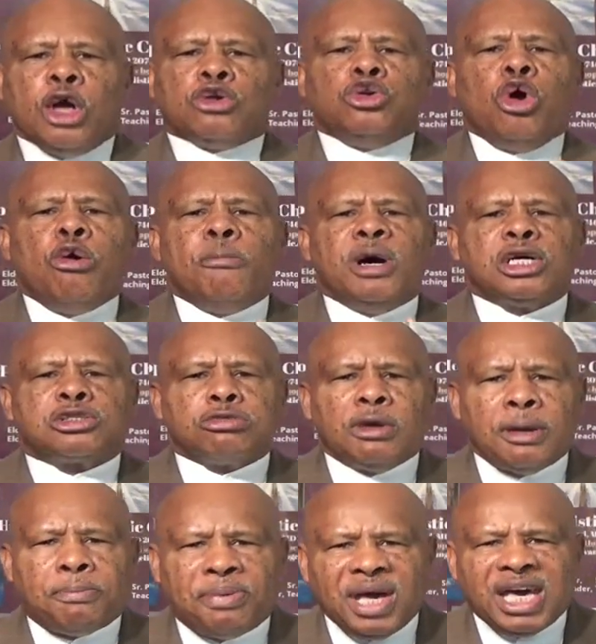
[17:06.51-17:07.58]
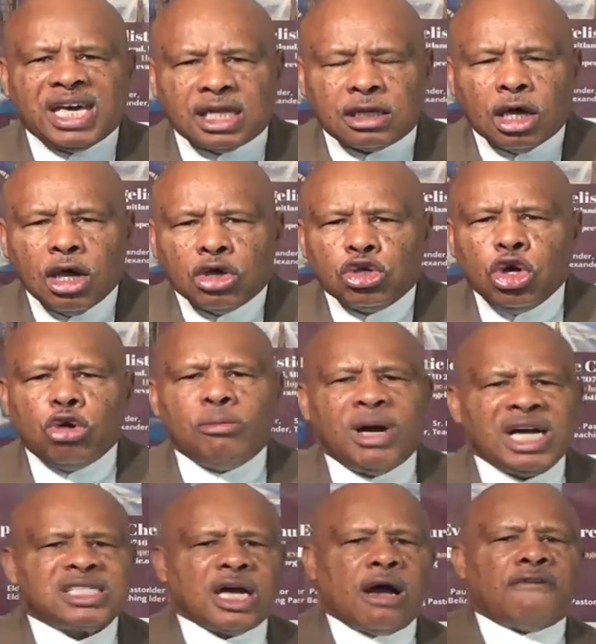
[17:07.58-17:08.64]
You must repent. You
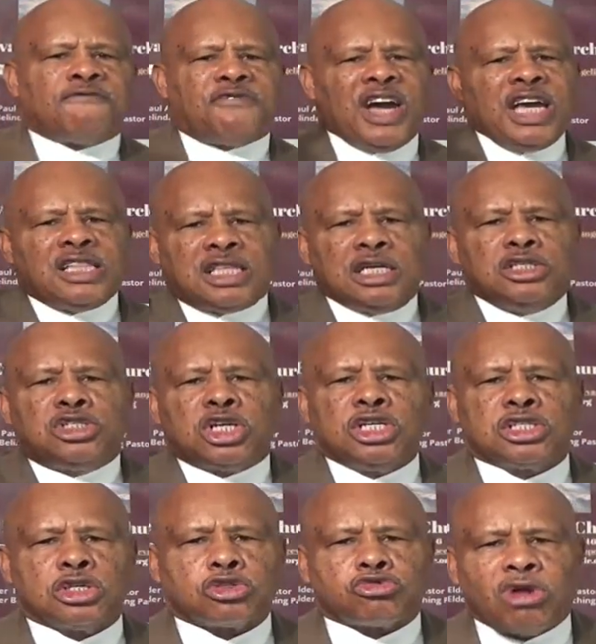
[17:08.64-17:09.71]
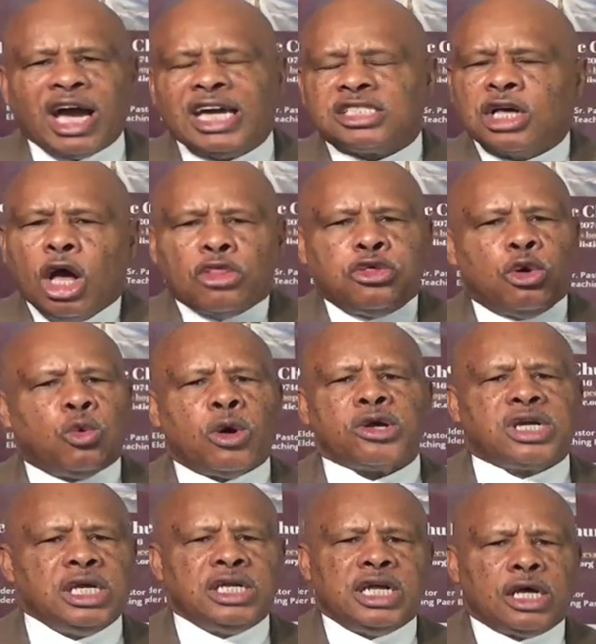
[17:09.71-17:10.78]
must have faith in Jesus Christ, the
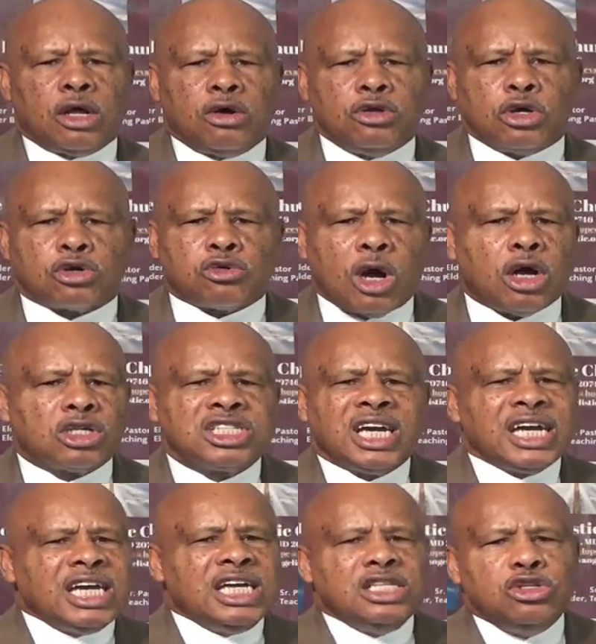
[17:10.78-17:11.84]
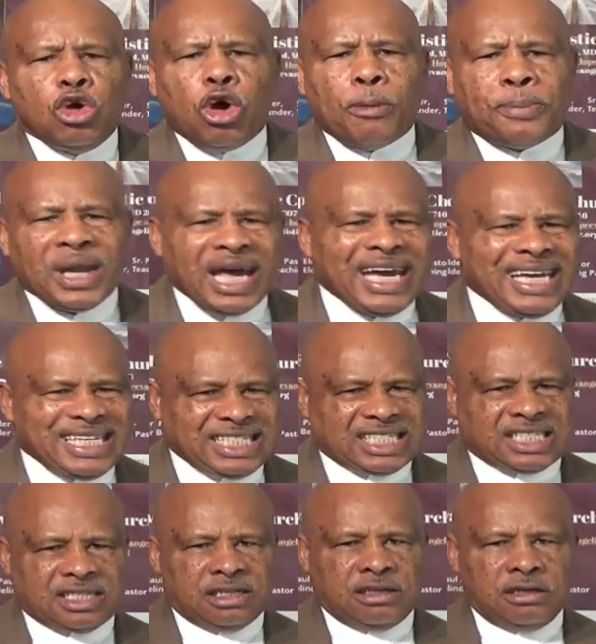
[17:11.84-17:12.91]
work he did on the cross in your
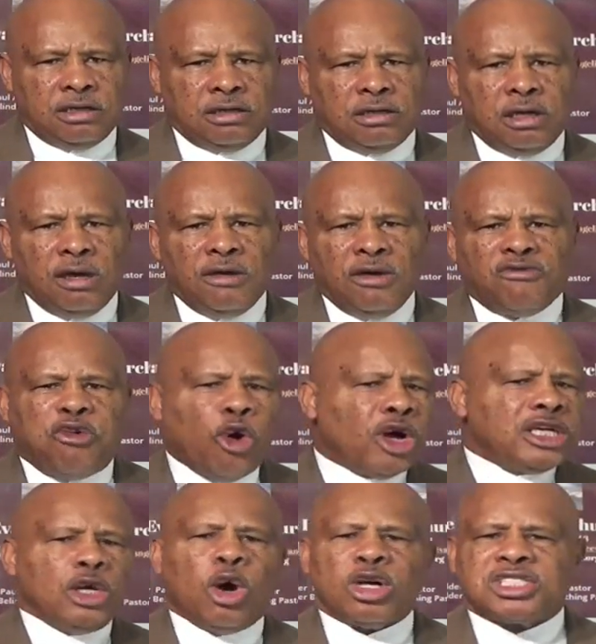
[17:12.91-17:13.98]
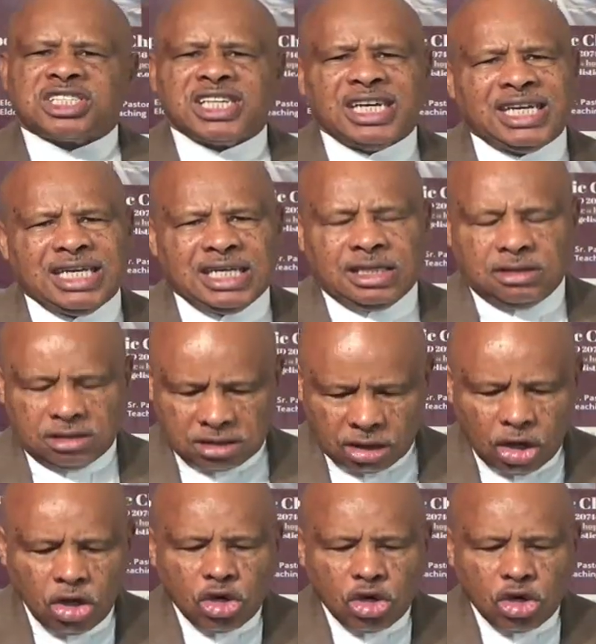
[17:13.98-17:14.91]
place for your sins.